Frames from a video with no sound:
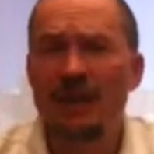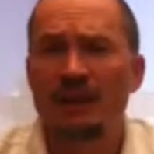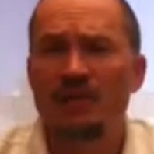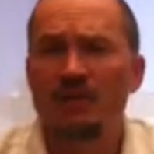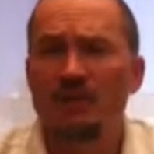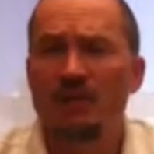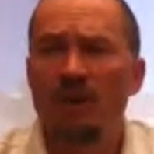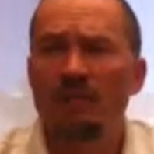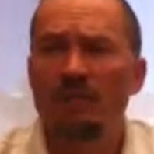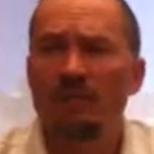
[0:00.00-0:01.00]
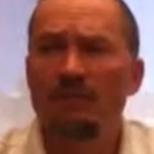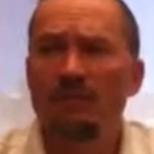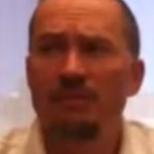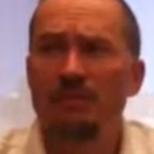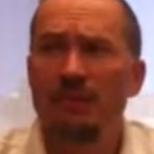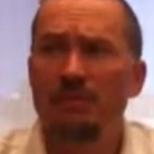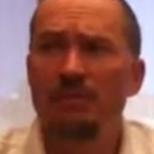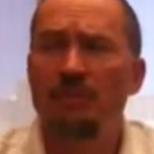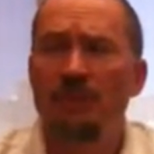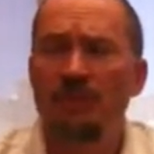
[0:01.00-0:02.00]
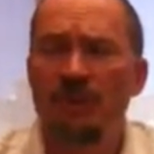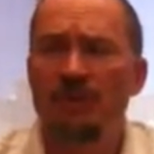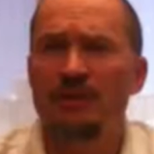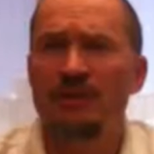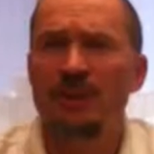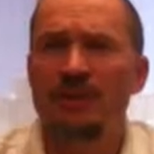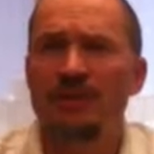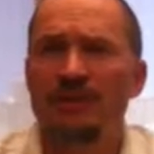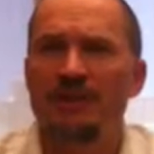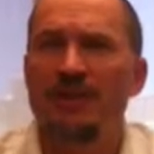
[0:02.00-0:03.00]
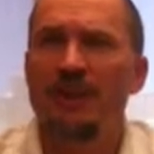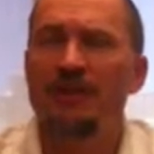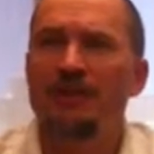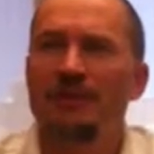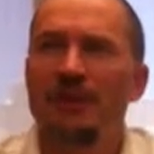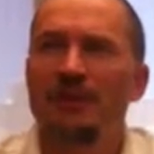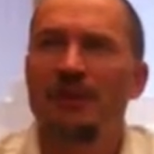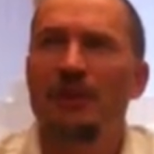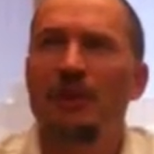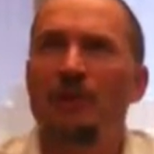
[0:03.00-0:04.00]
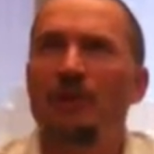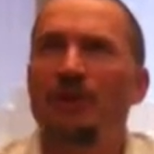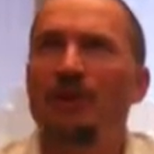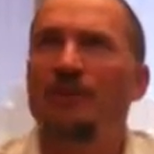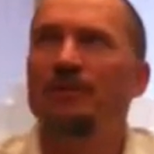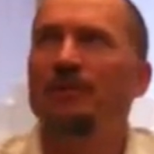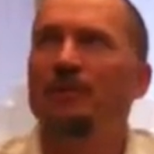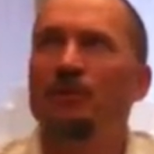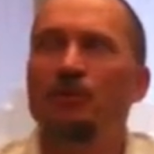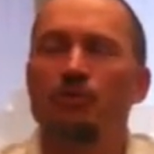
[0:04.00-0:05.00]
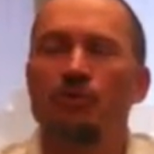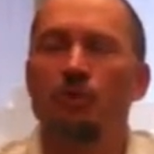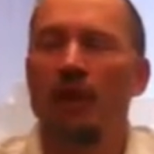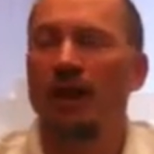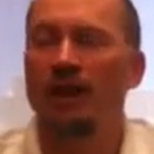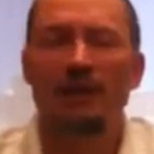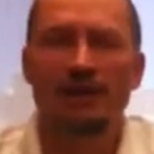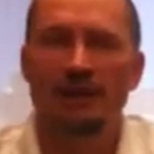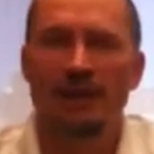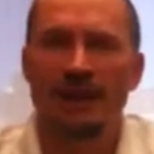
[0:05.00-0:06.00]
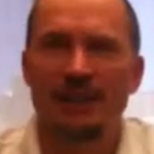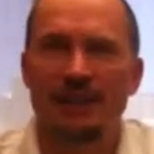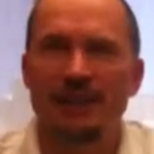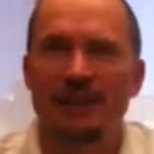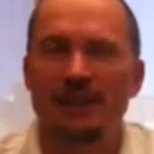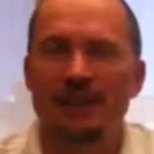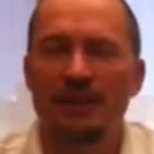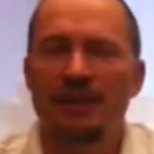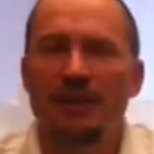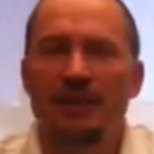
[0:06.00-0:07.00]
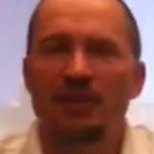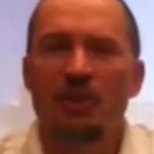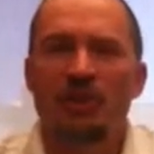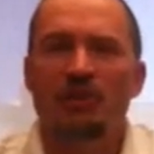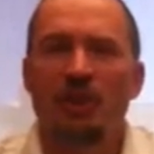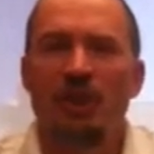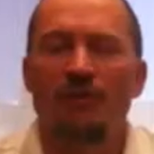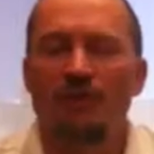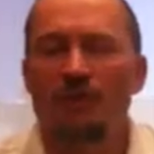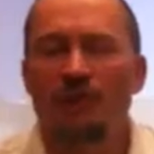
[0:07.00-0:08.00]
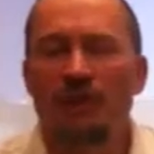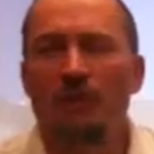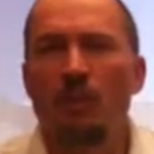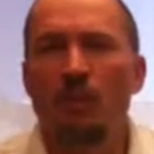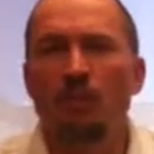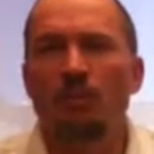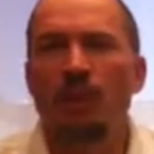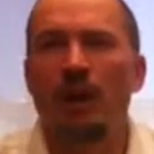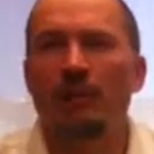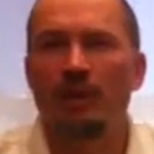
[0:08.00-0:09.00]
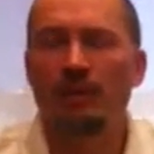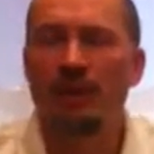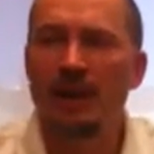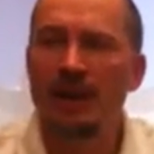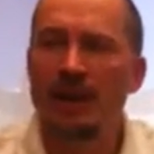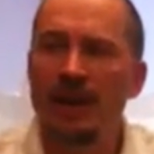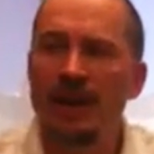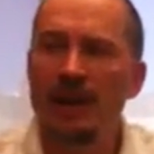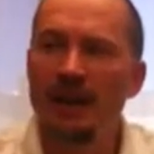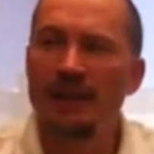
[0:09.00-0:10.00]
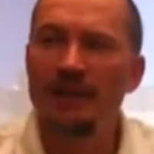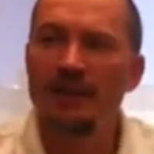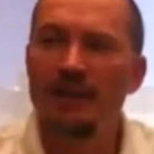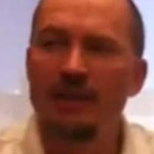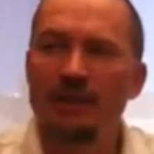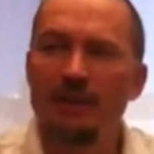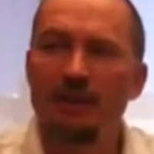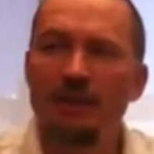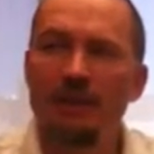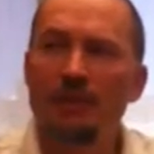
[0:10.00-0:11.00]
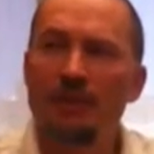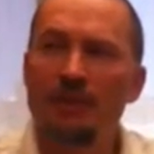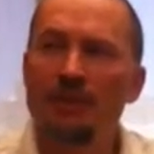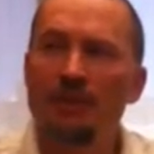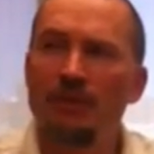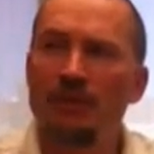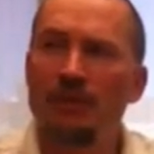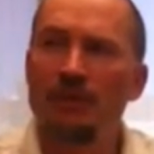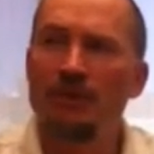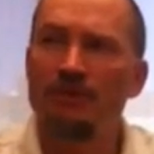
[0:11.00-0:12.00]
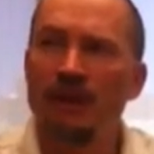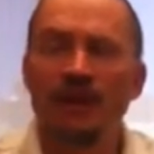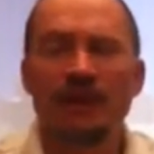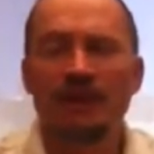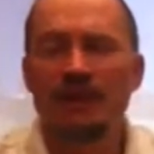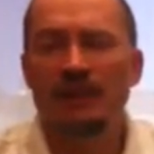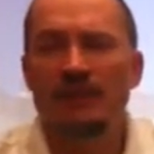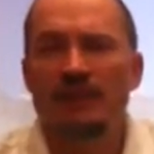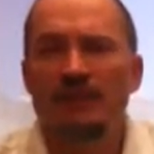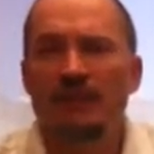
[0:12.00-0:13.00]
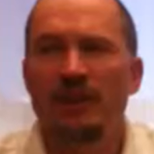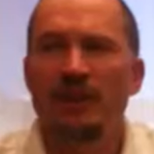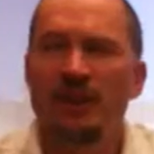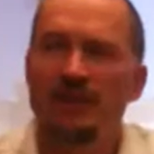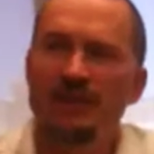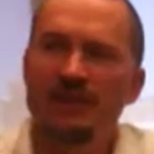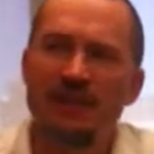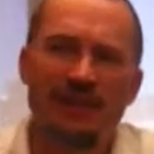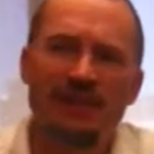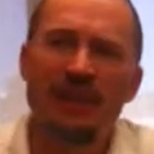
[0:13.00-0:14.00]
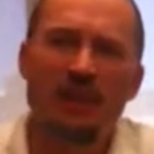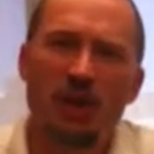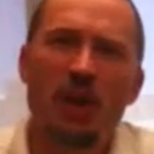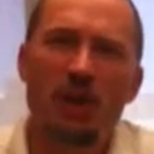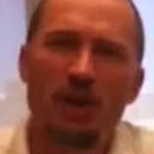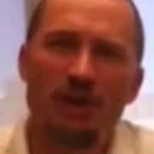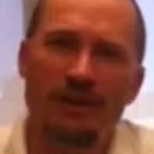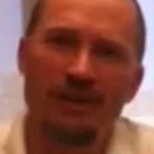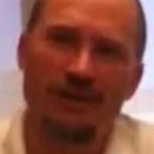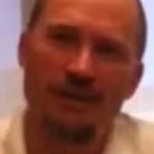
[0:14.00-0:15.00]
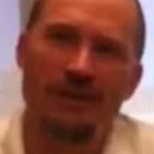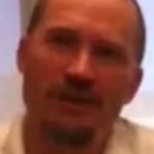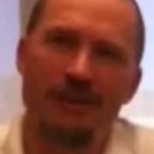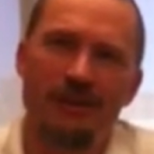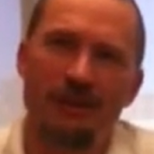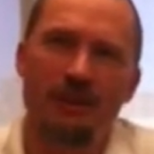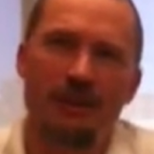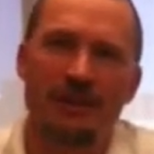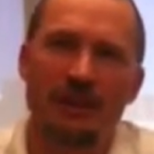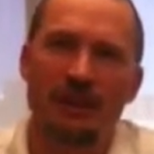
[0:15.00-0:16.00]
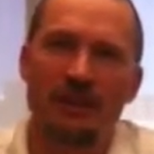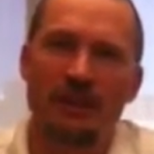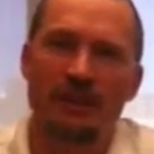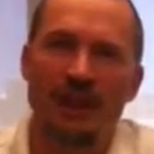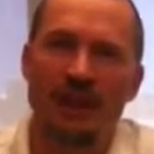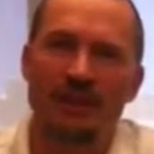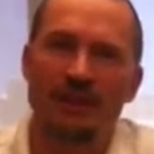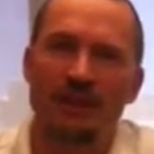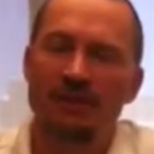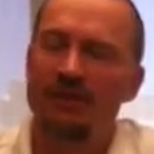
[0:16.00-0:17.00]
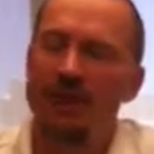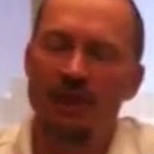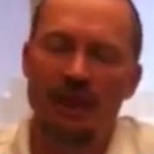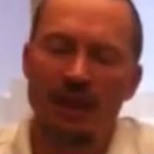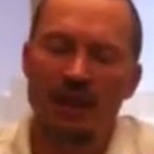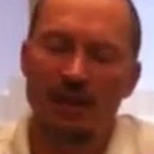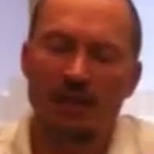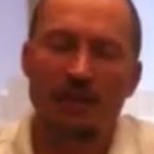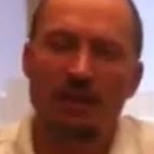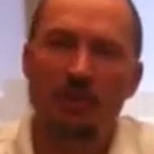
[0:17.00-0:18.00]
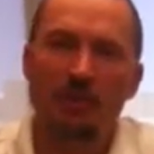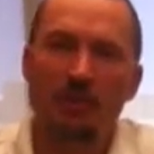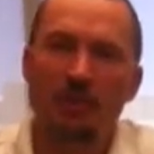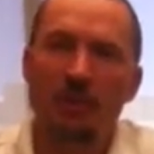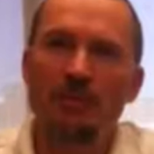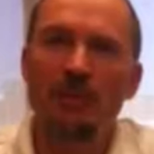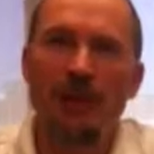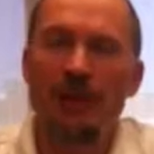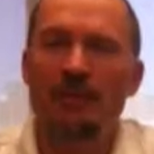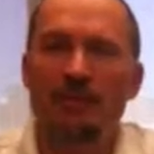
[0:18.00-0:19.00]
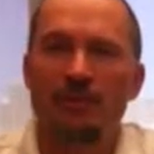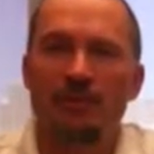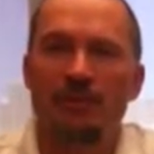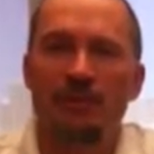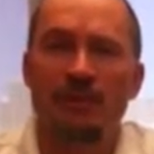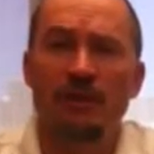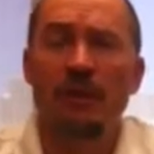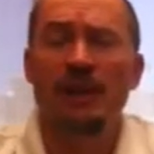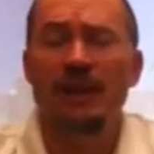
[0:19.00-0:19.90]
I think too often people propose things. They want to propose this grandiose idea that is going to solve this big world problem. And when people that are funding the funding agencies, they know what is realistic and what's not. The people that are reviewing them are experts in the field.